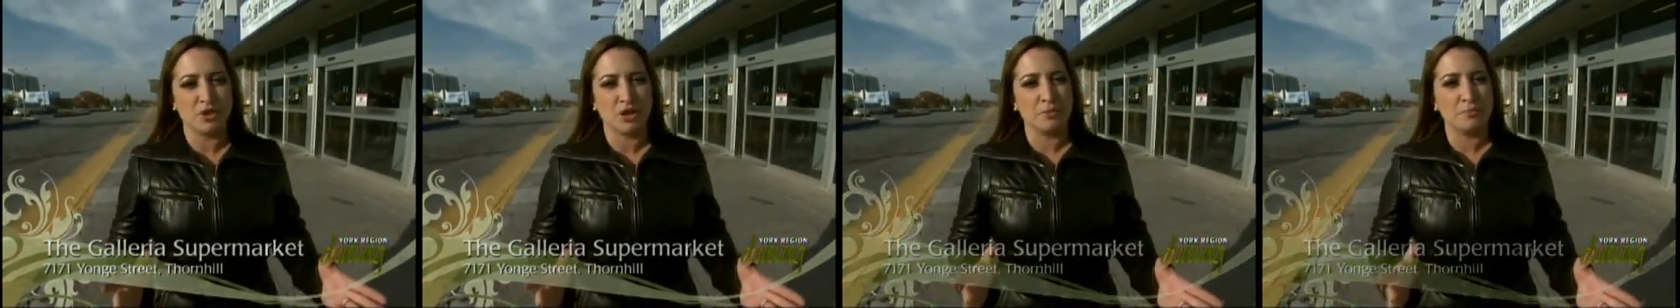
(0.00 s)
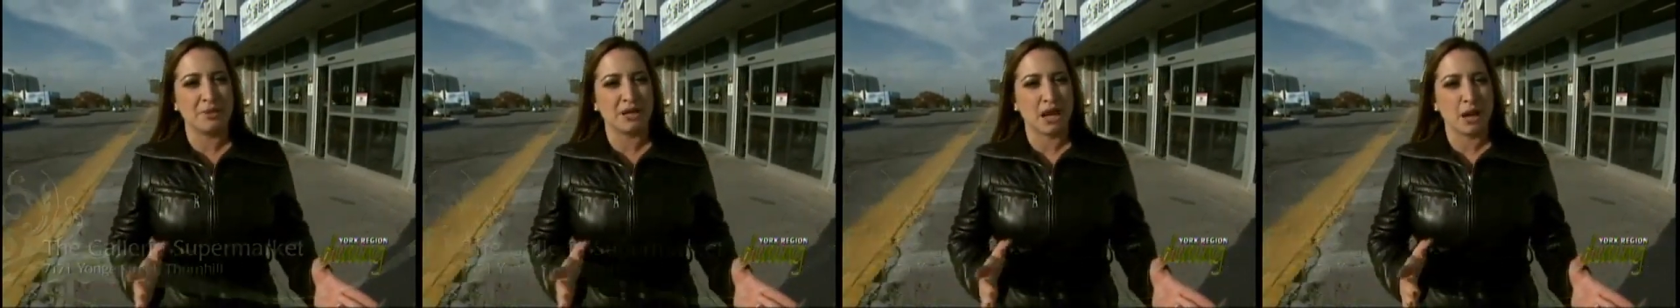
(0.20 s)
You
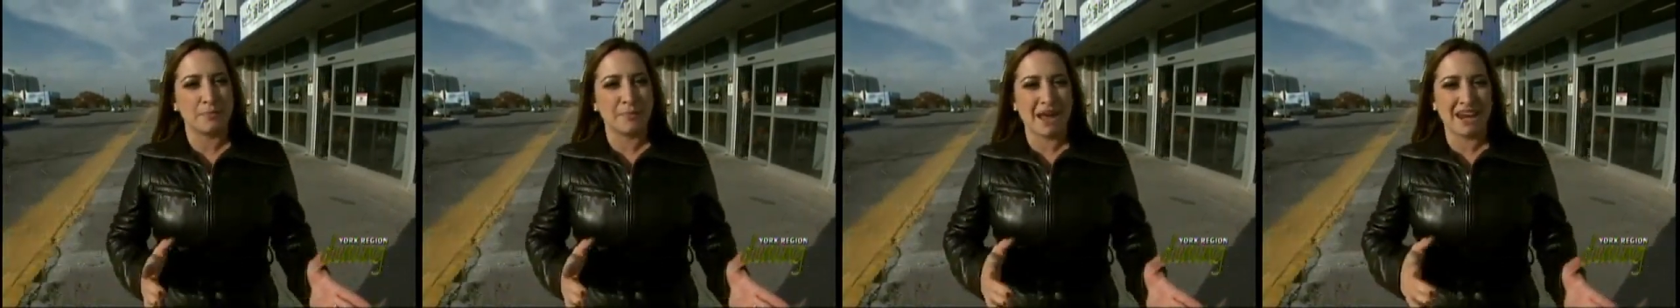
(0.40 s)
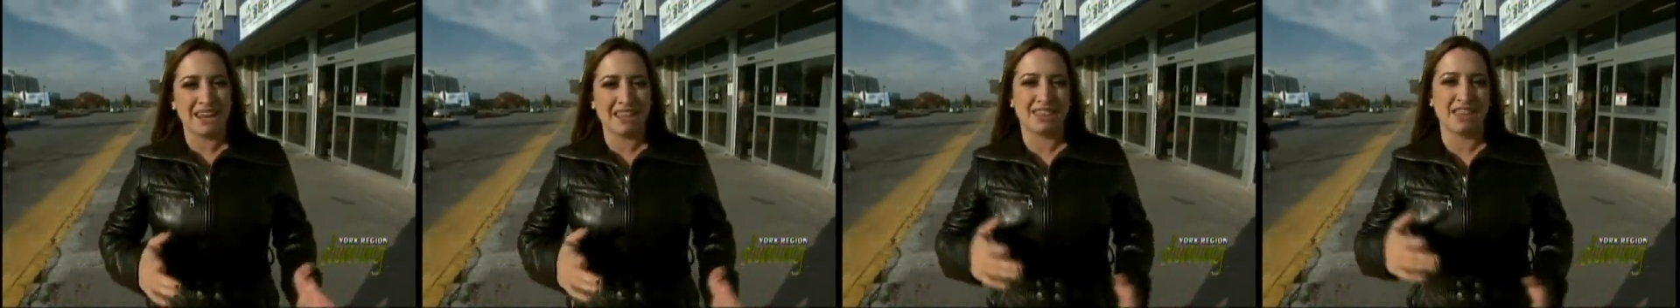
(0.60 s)
can pick up
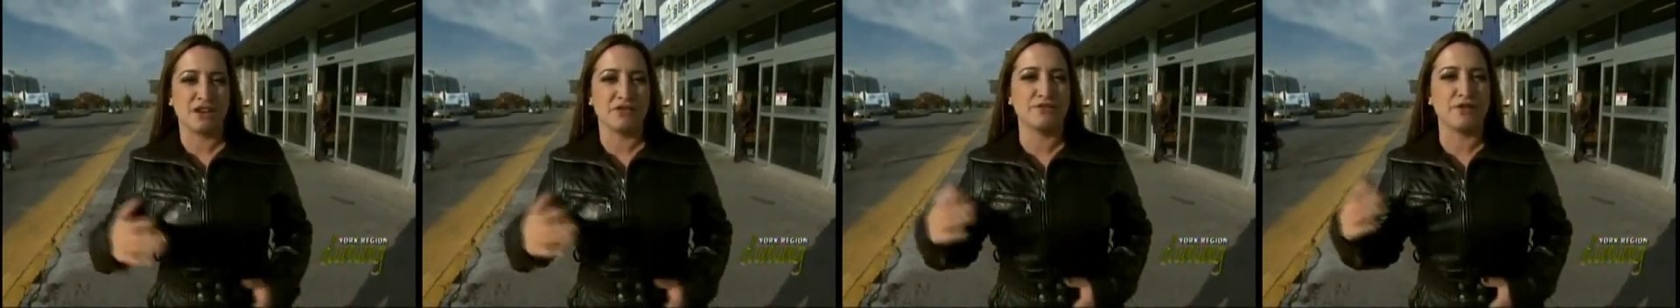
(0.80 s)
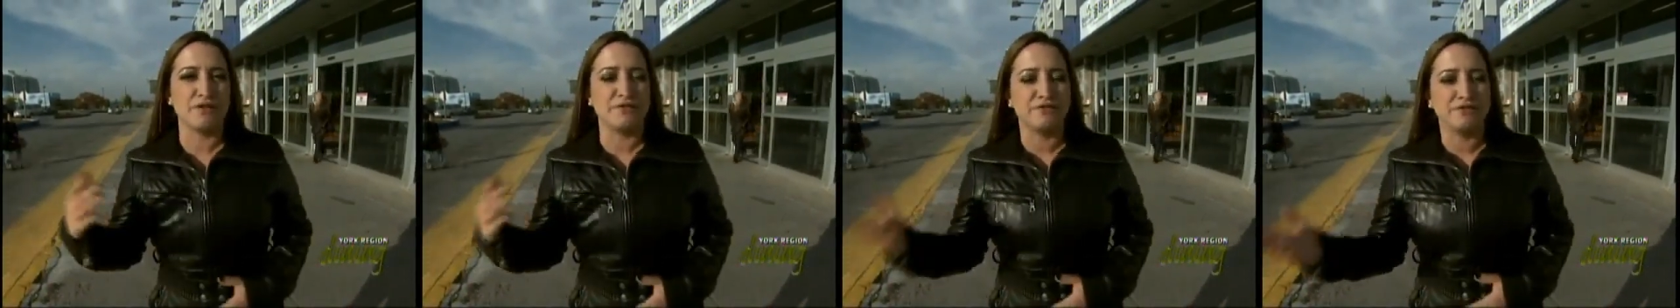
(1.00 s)
anything
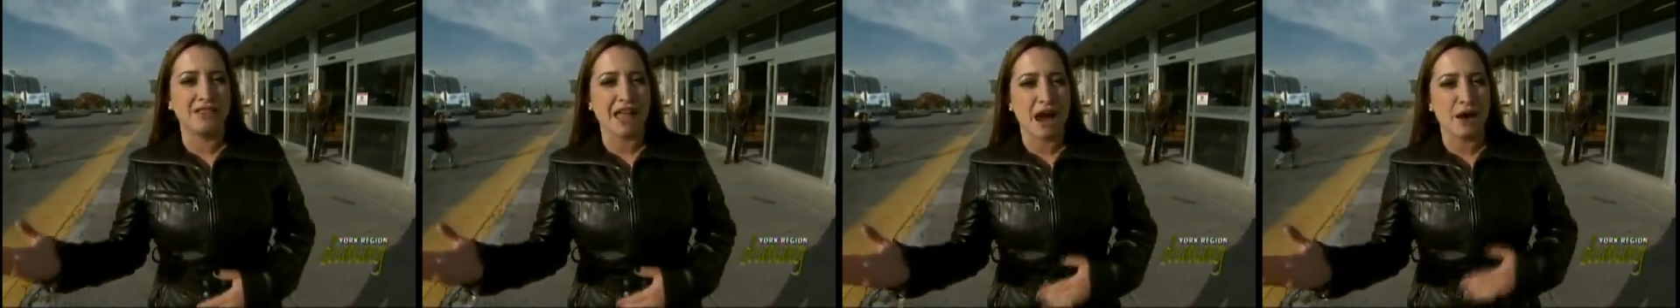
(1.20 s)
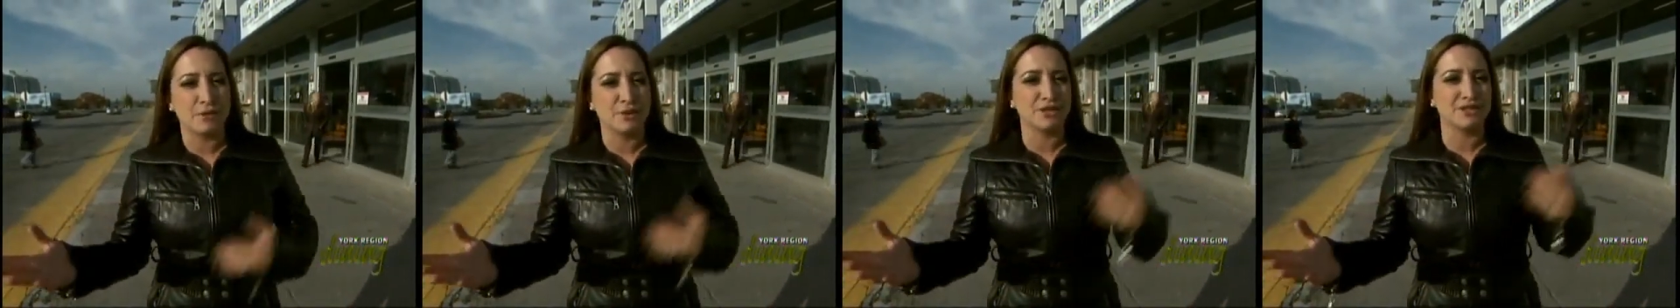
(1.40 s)
from
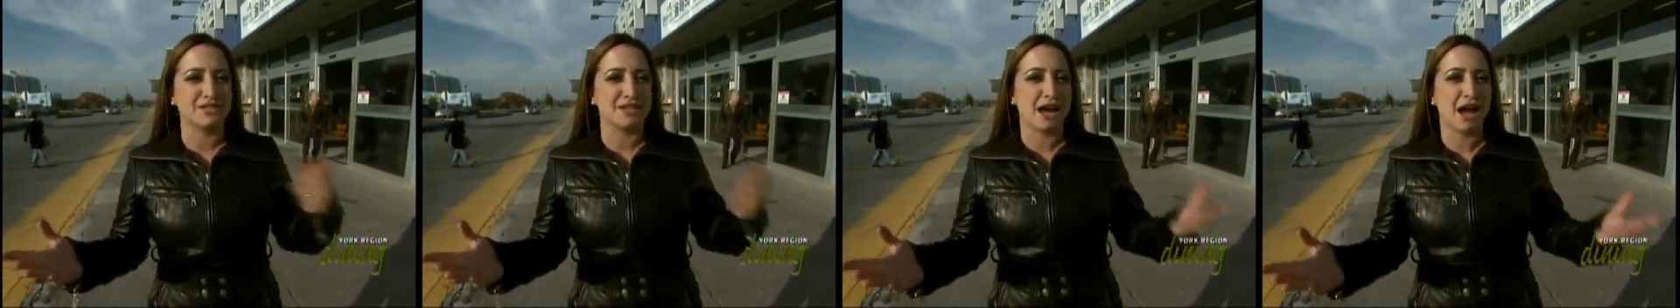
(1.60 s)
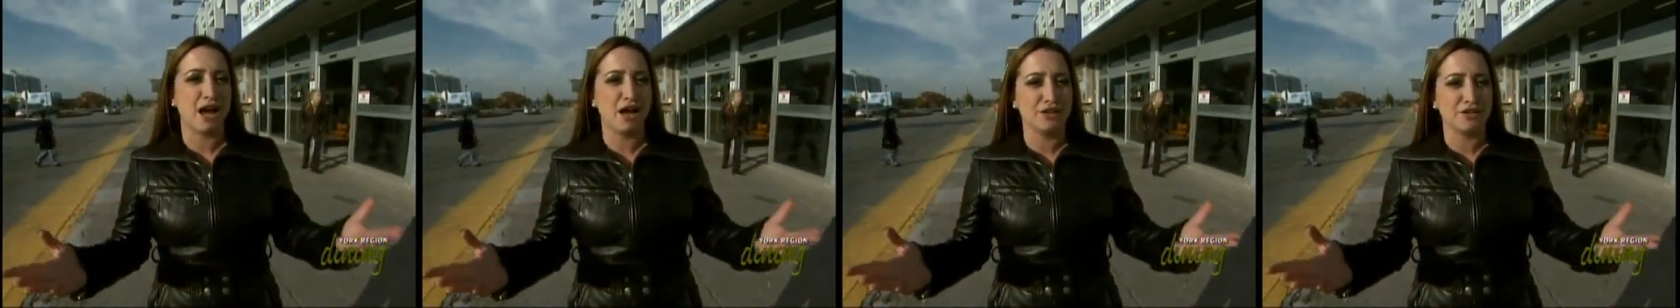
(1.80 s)
flowers
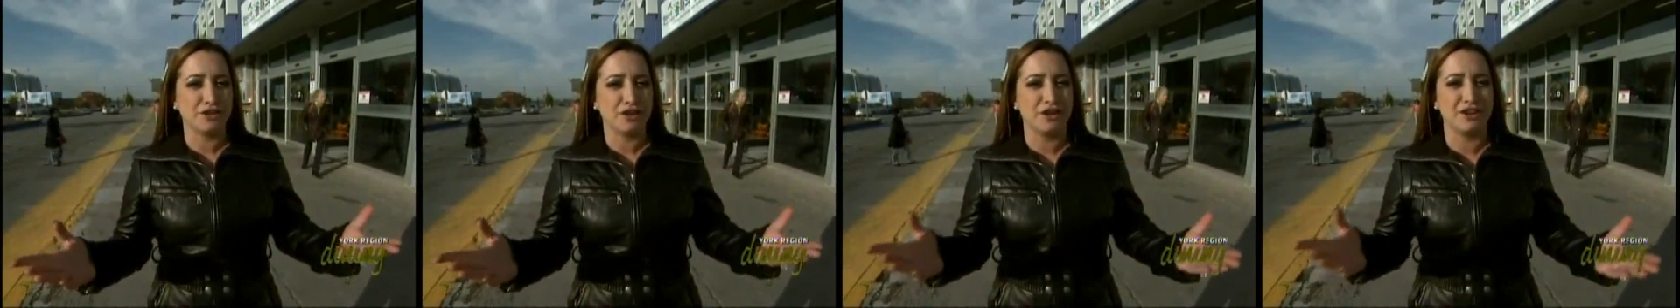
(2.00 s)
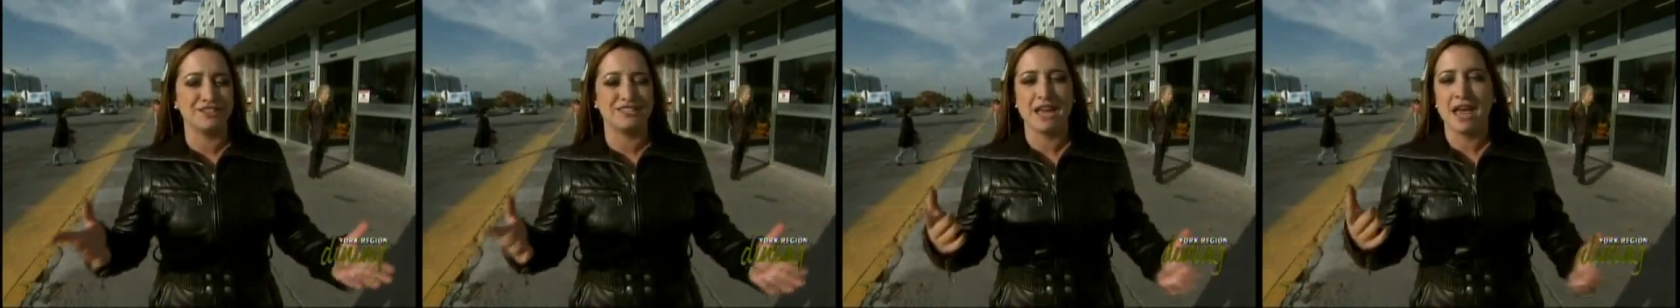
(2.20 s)
to health
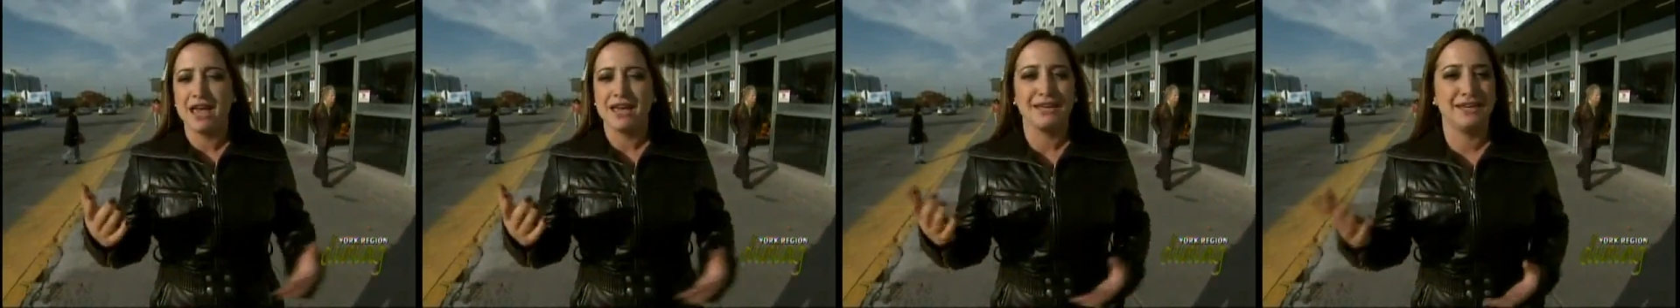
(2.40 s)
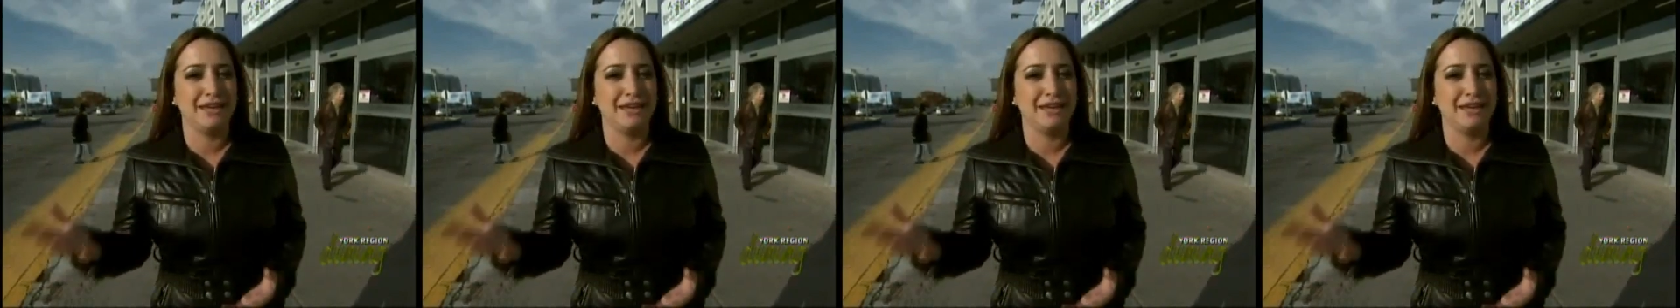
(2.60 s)
goods